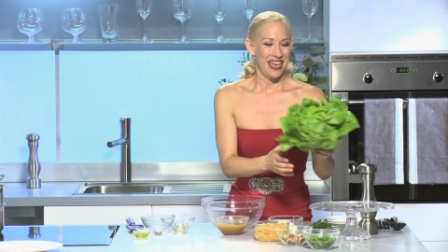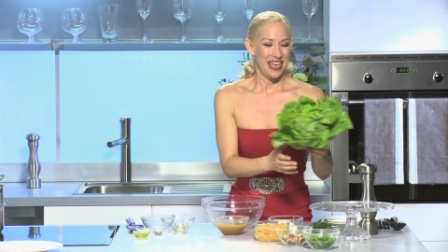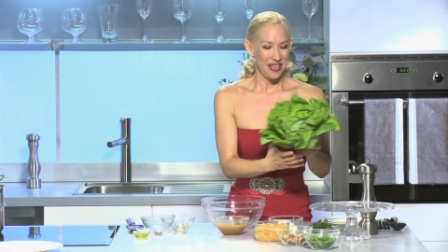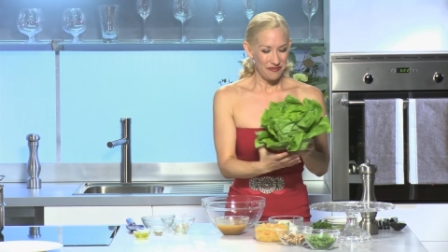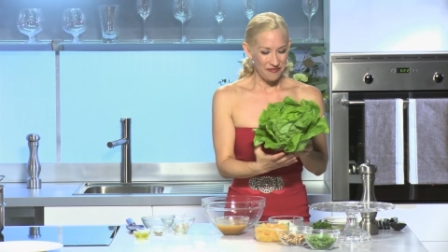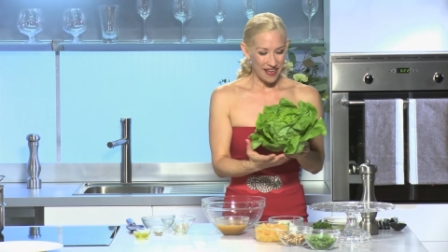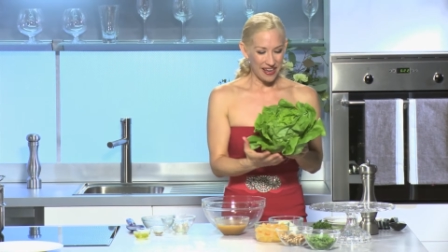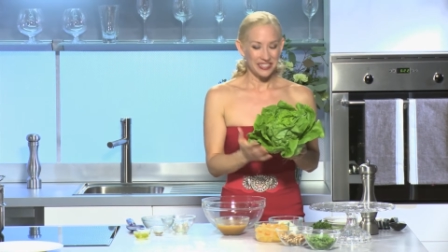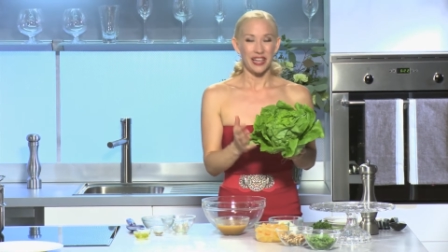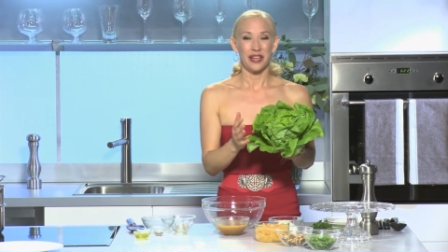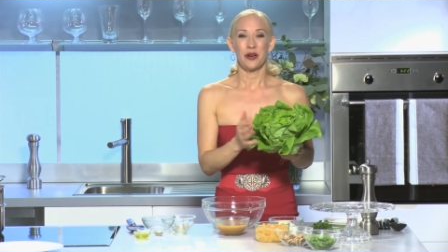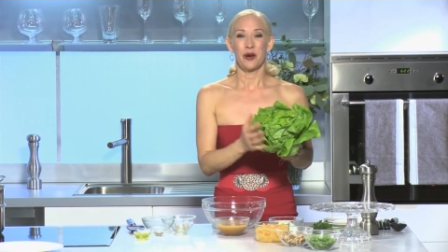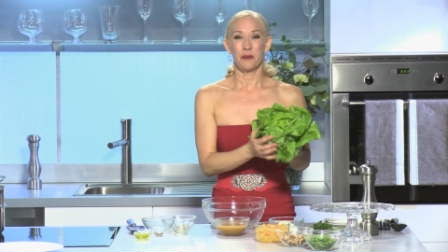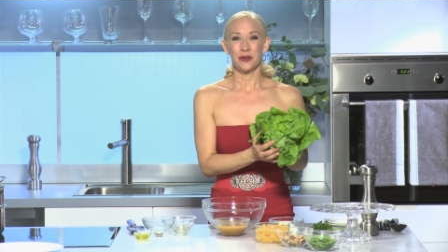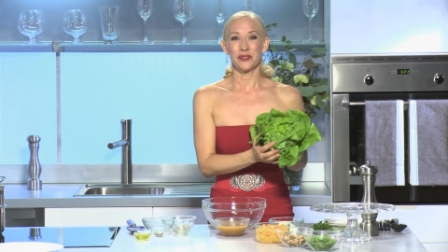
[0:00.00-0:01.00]
In fact, I
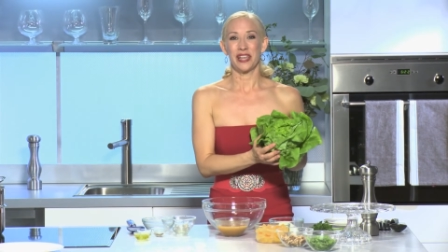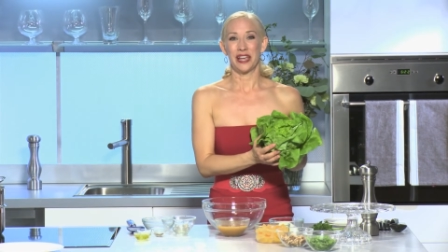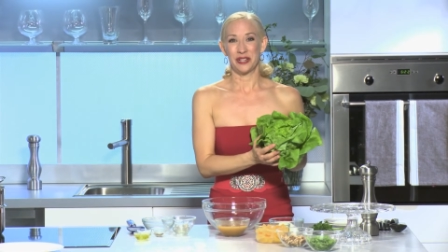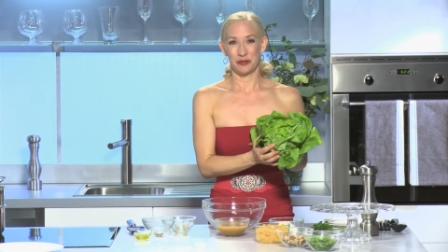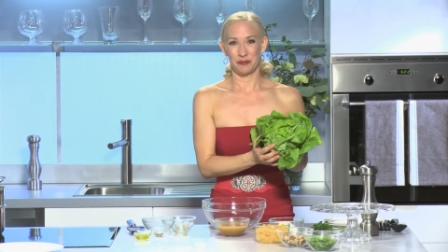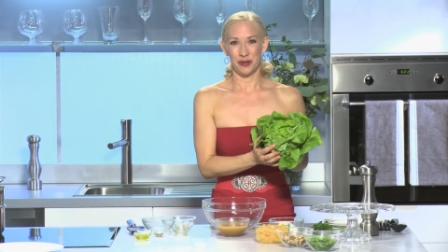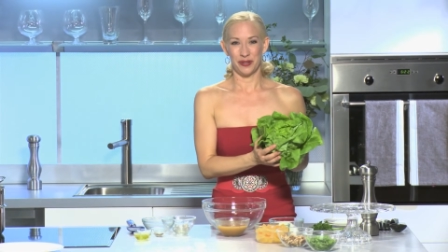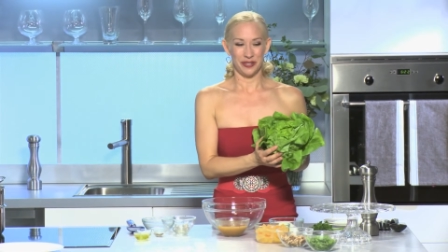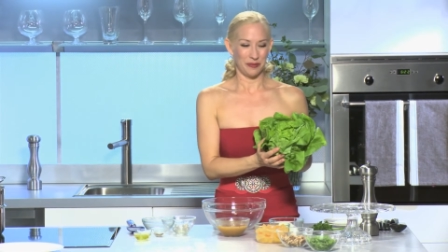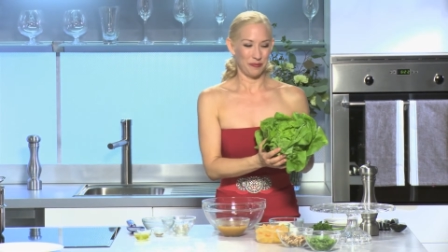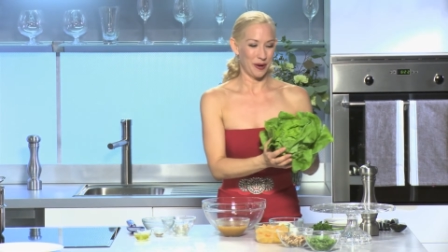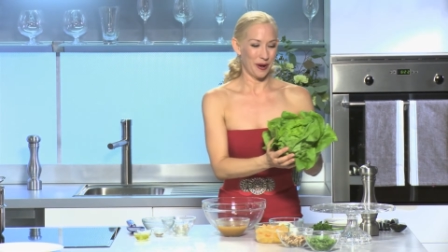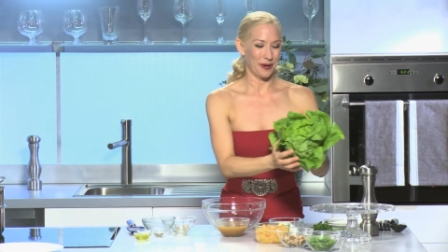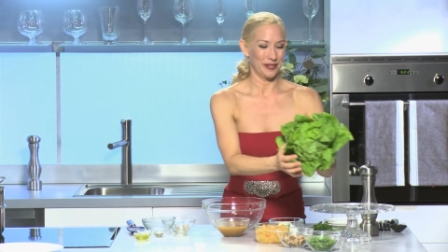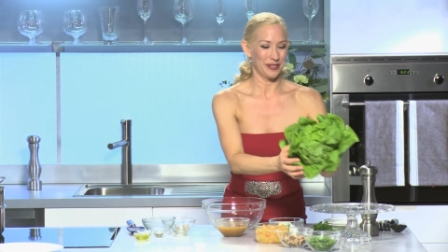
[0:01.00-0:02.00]
almost hate to pull it
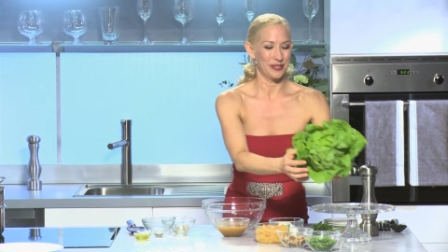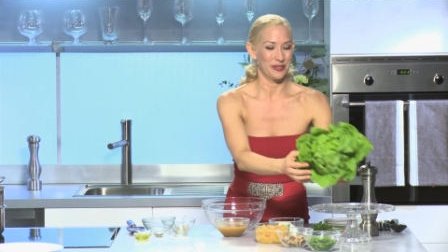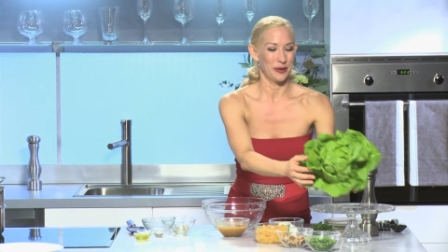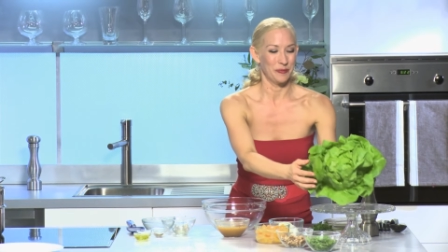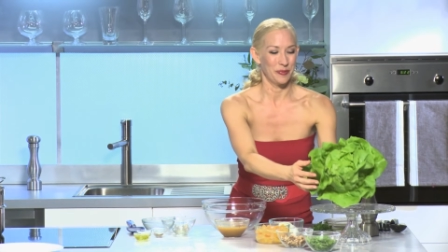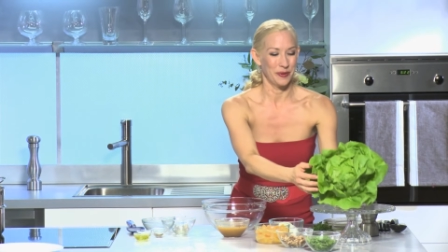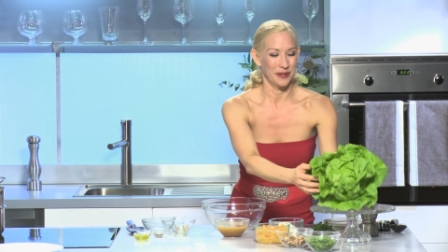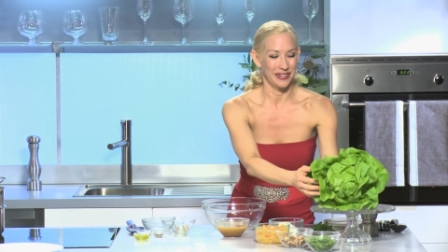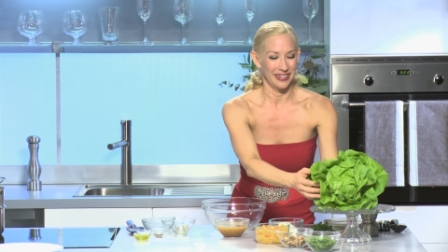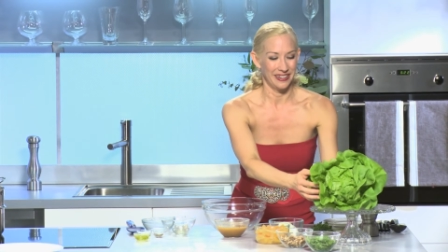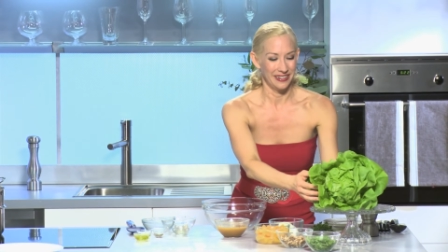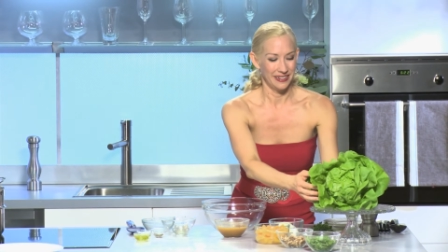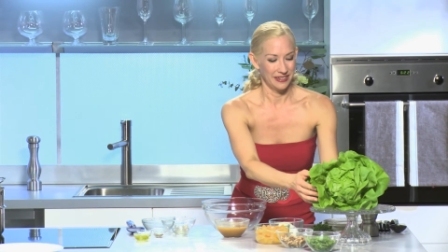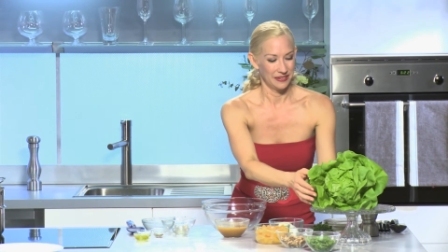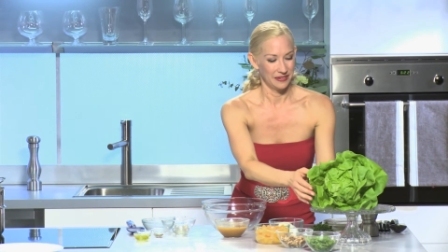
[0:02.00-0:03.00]
apart, it's so pretty.
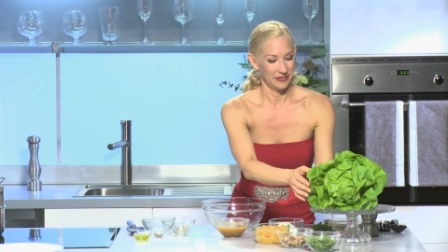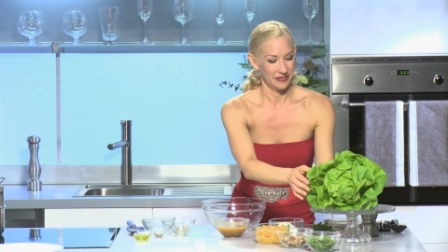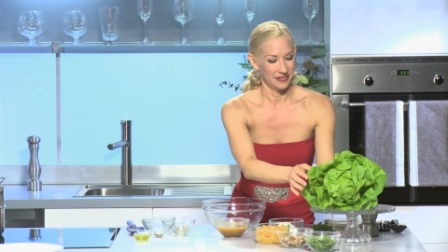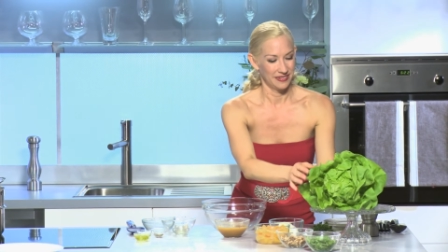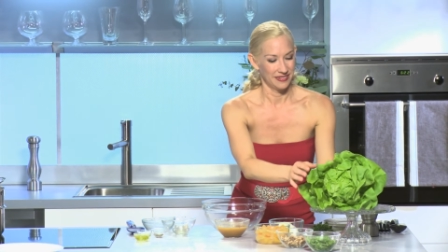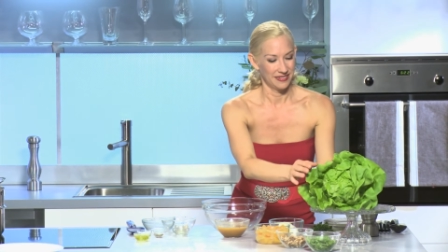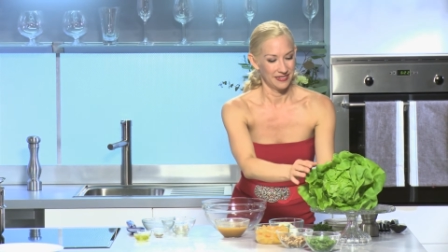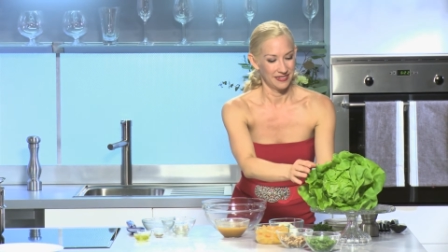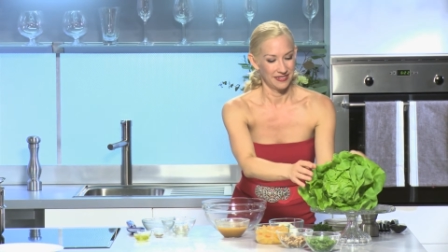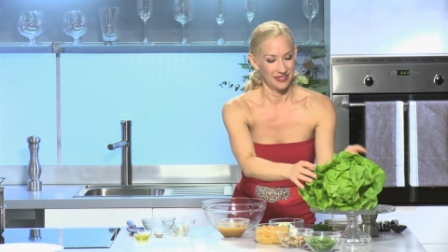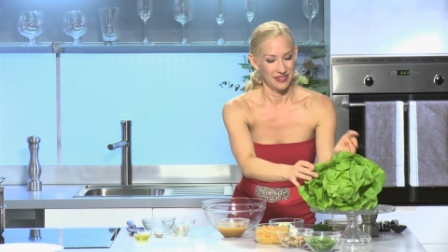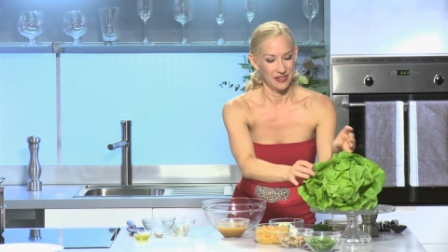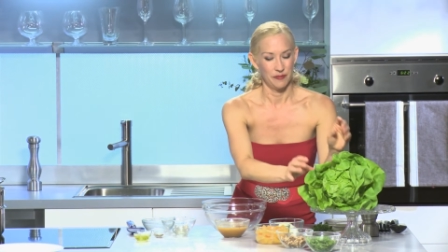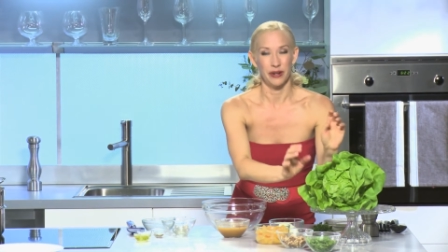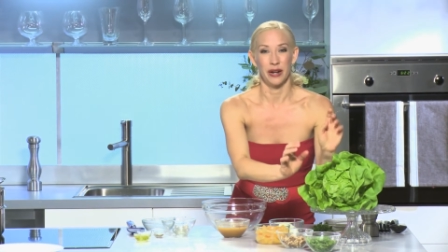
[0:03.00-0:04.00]

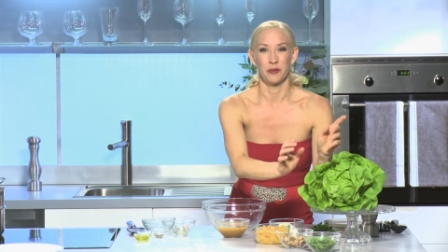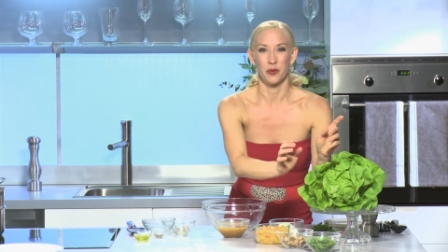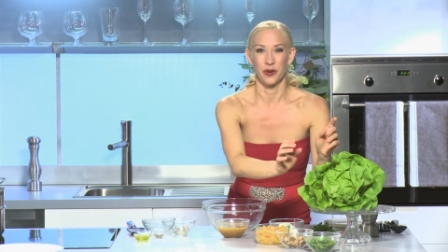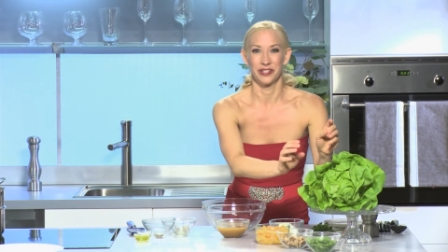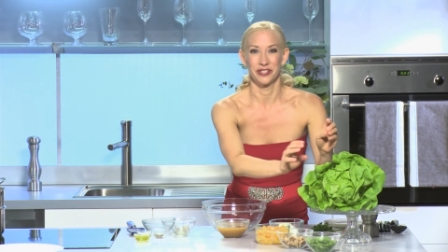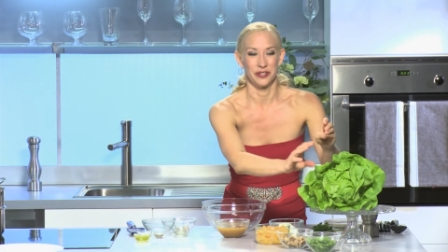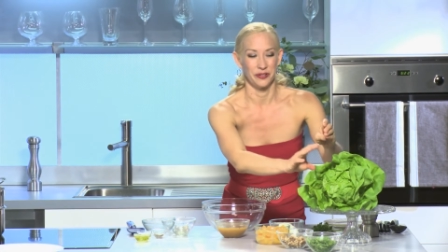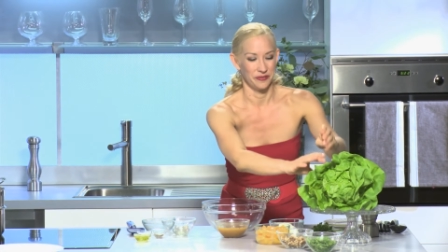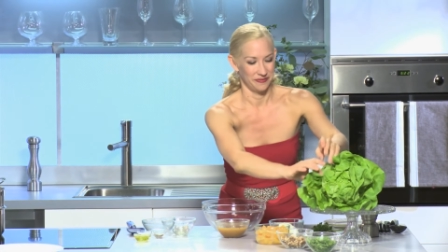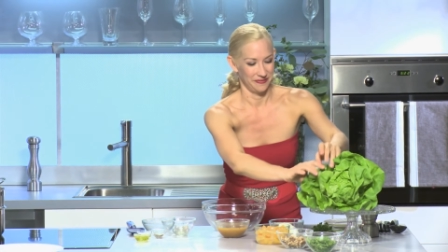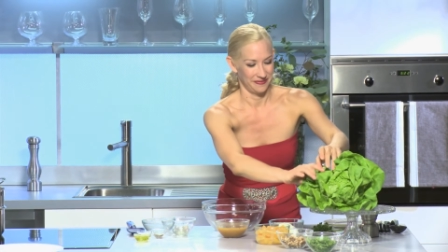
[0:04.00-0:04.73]
But I'm going to.